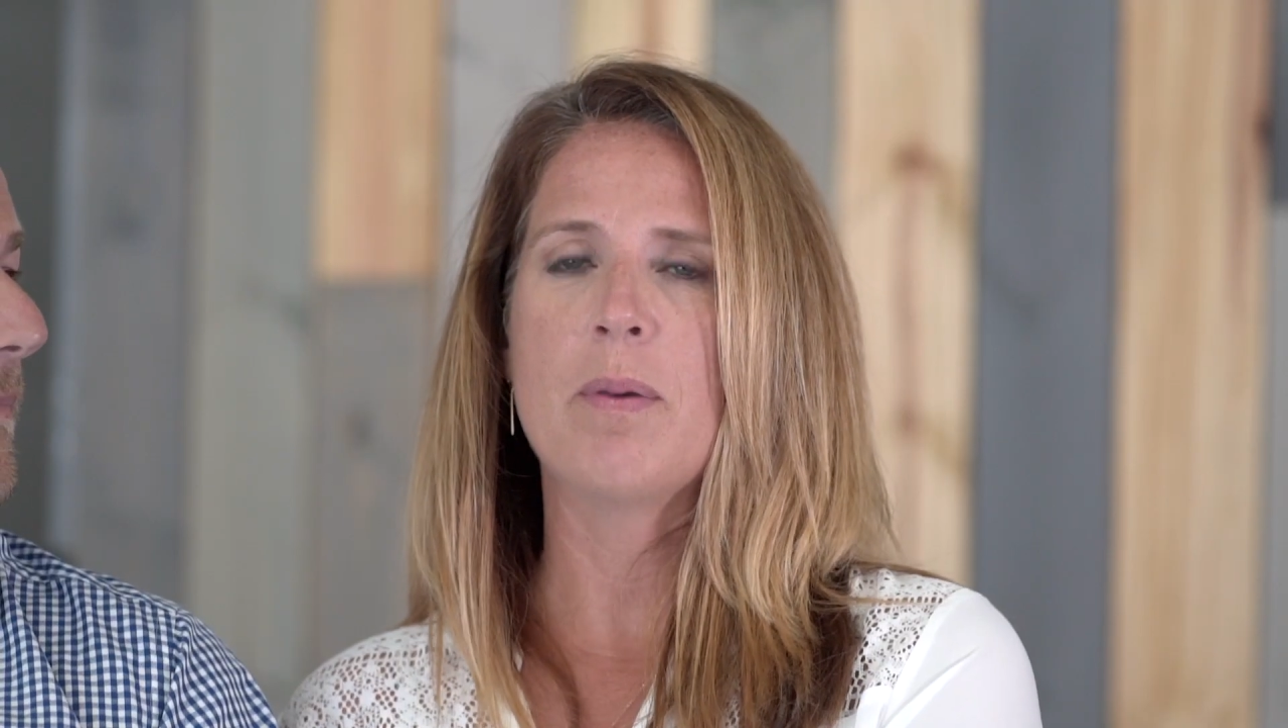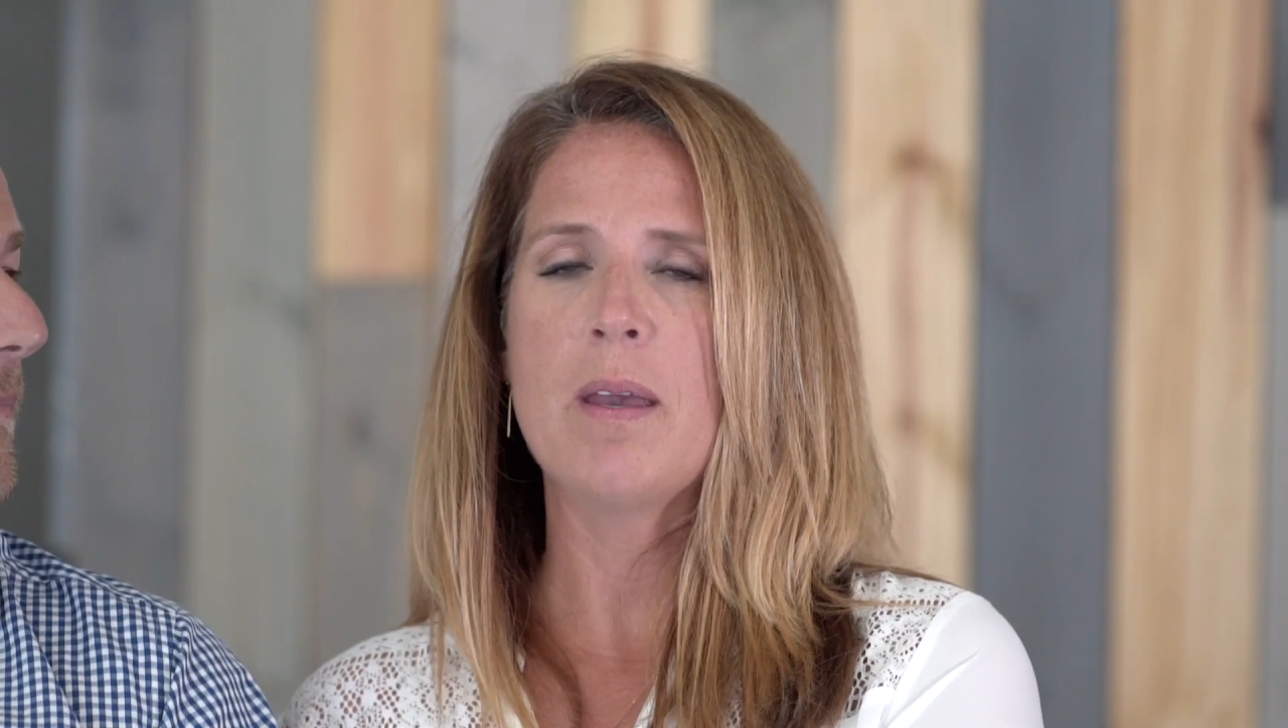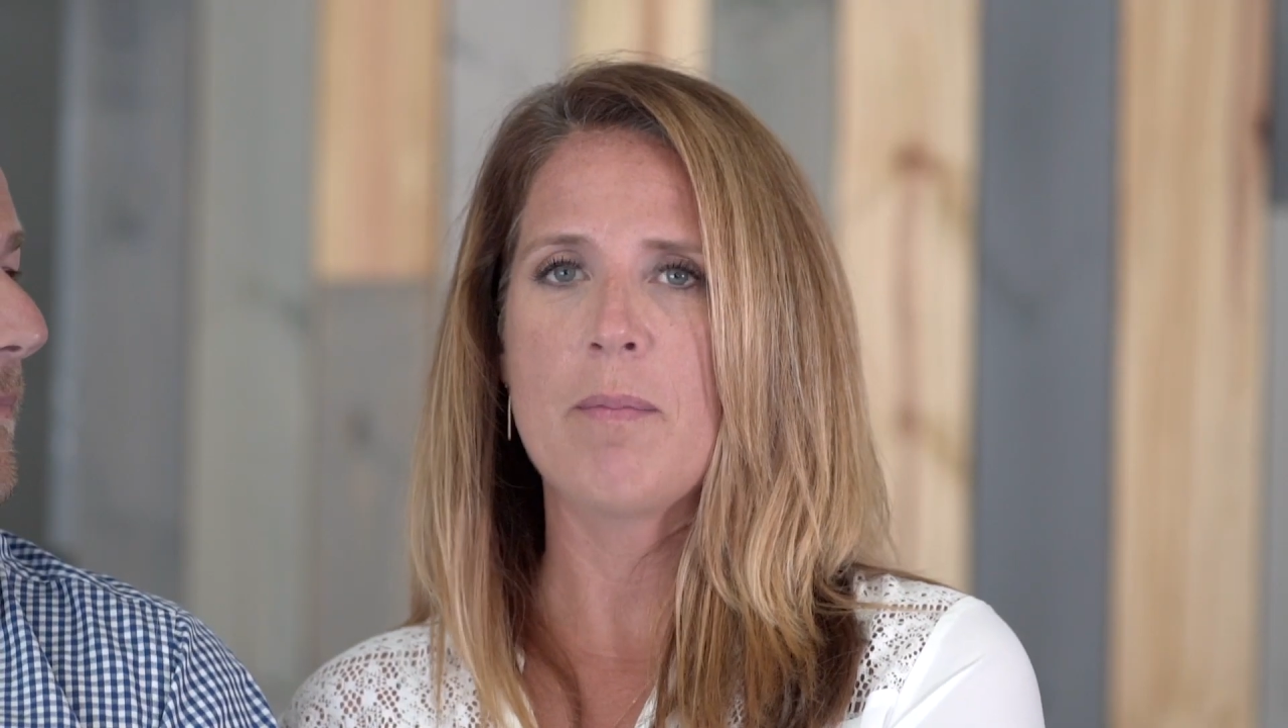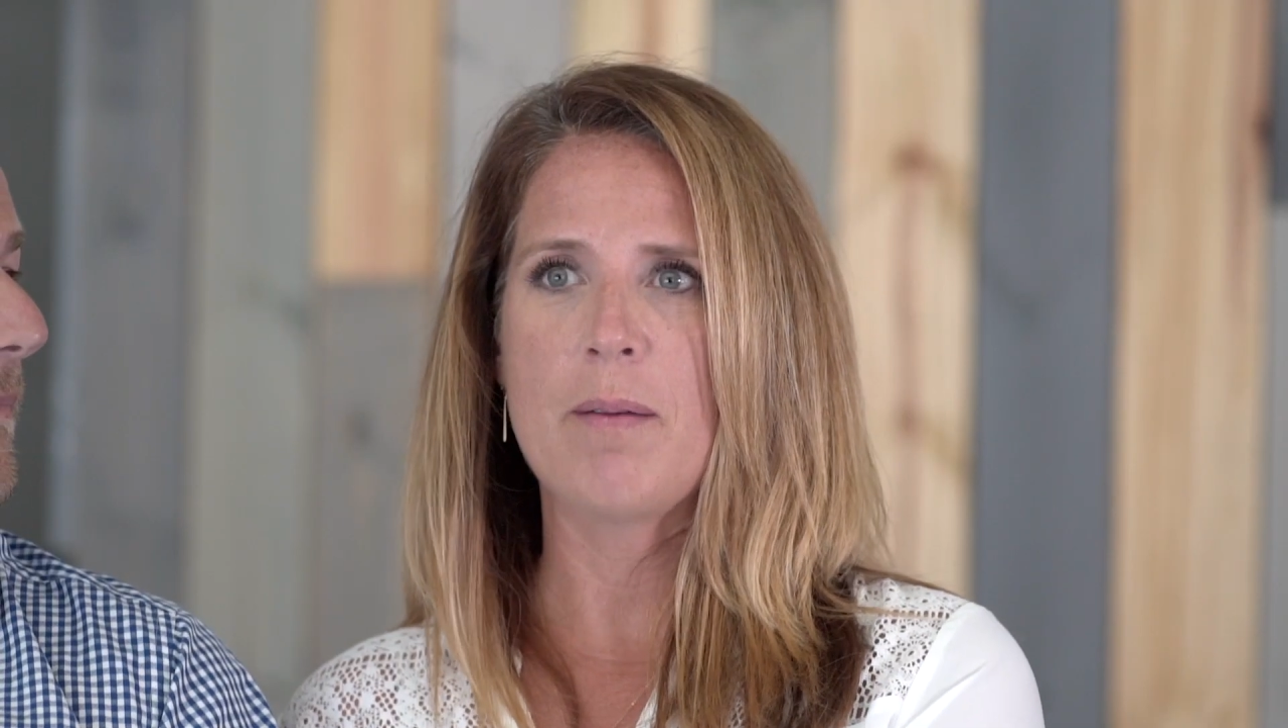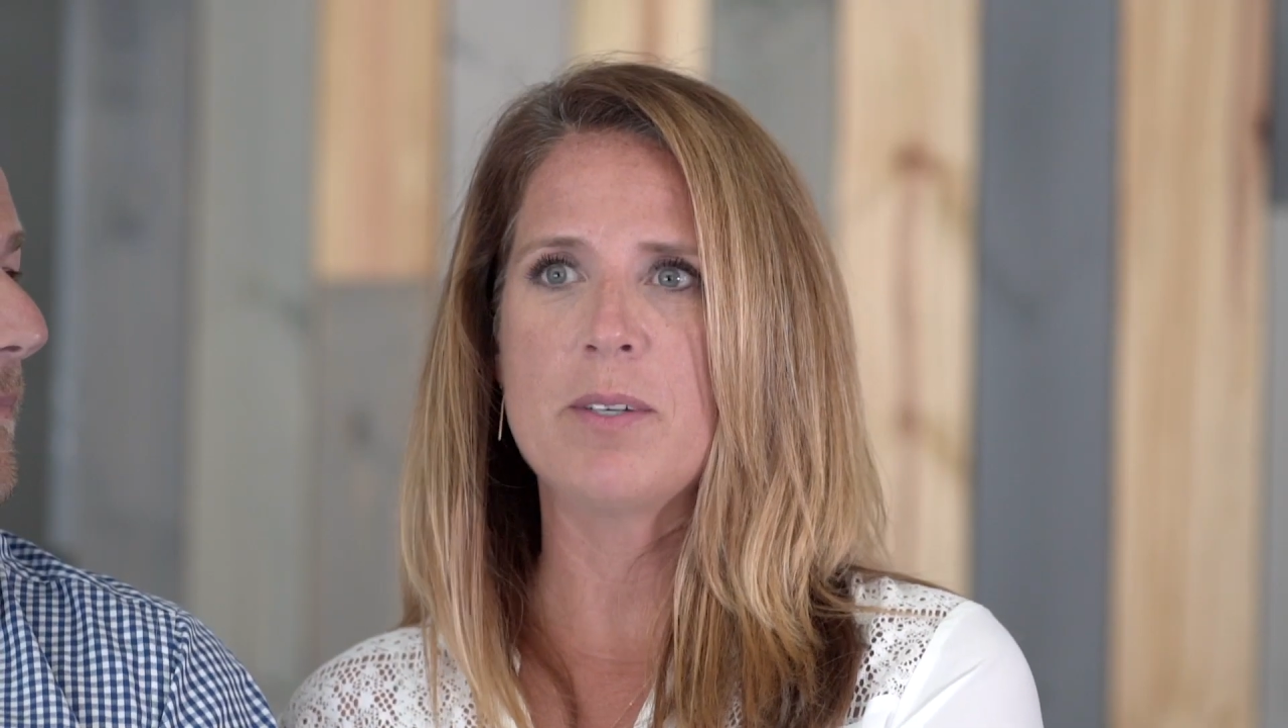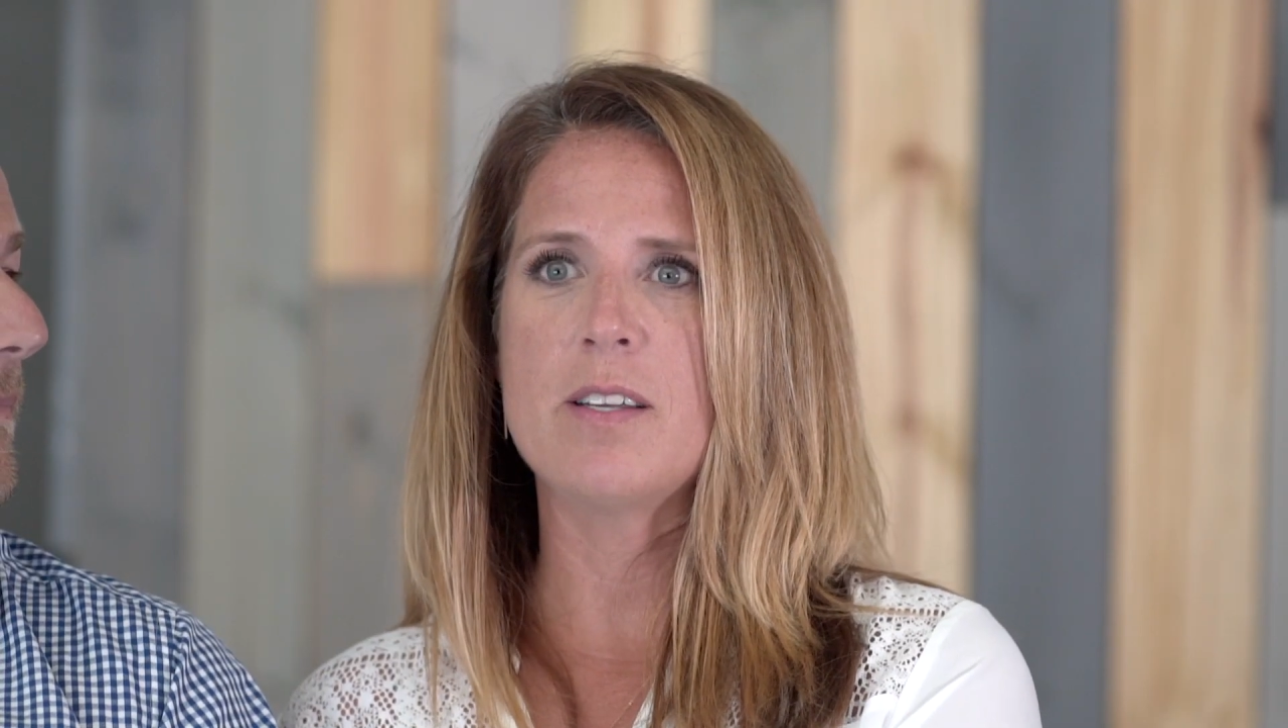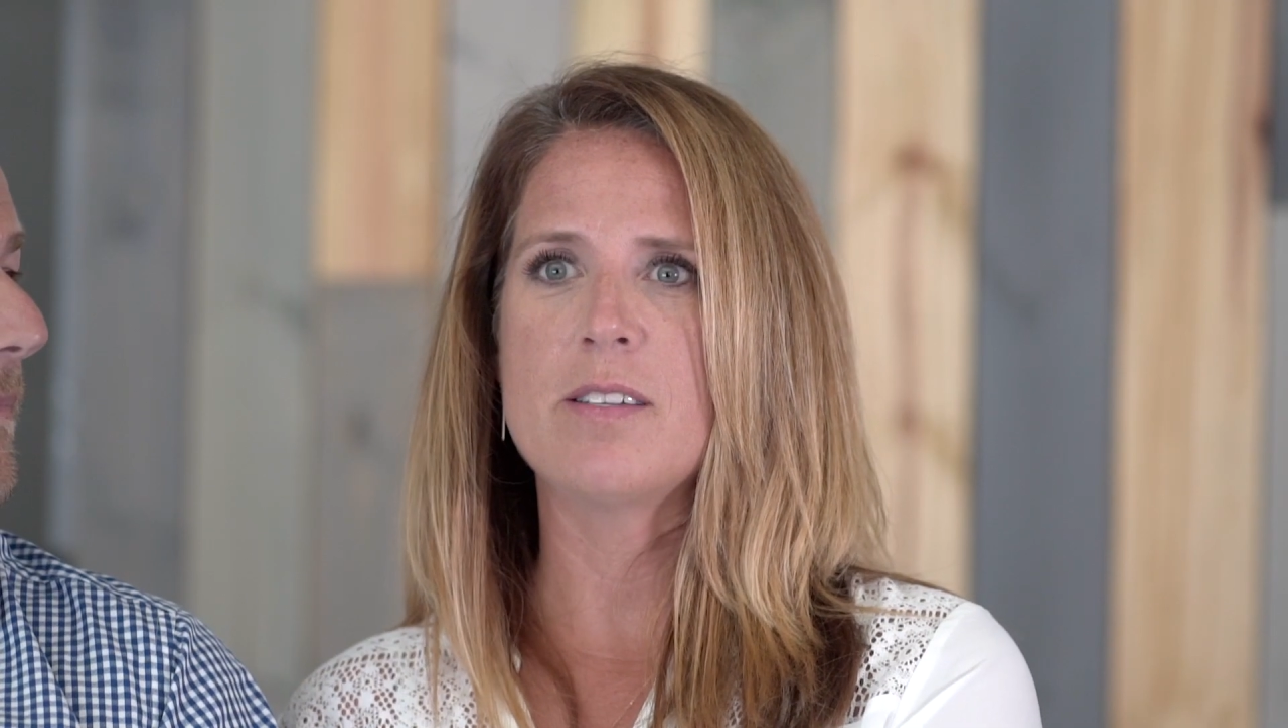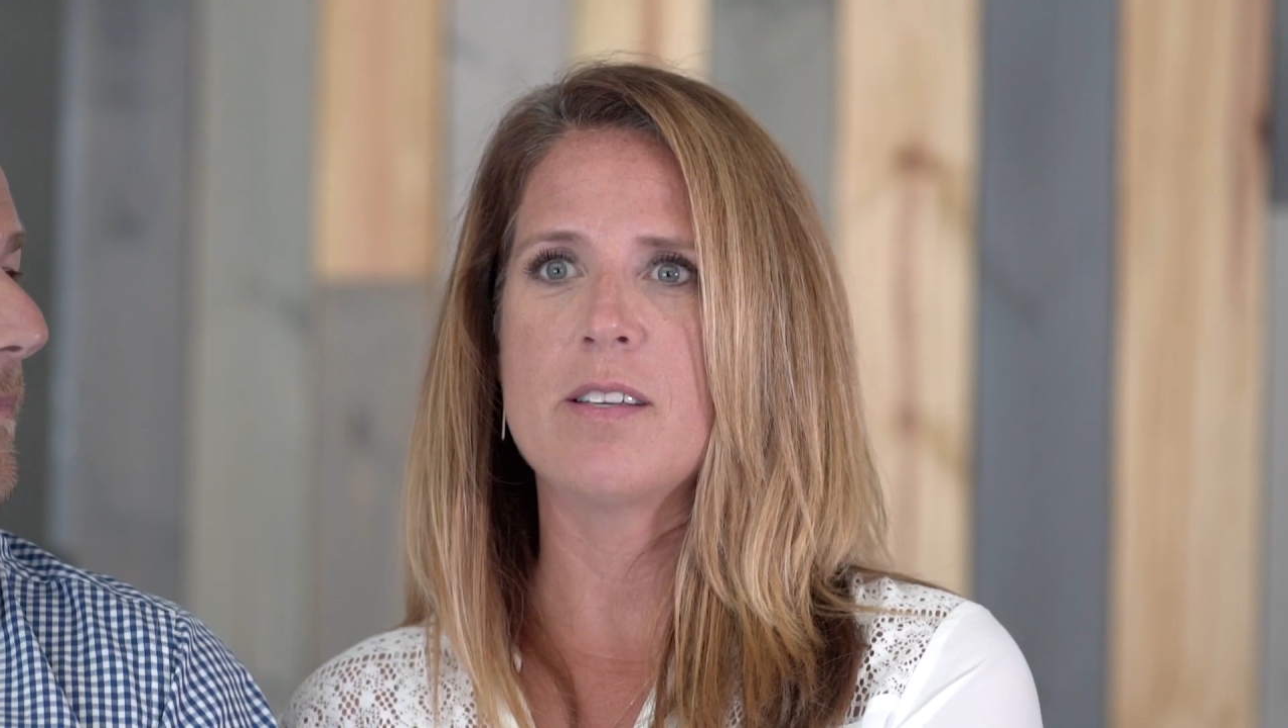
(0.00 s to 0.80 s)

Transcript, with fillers: being baptized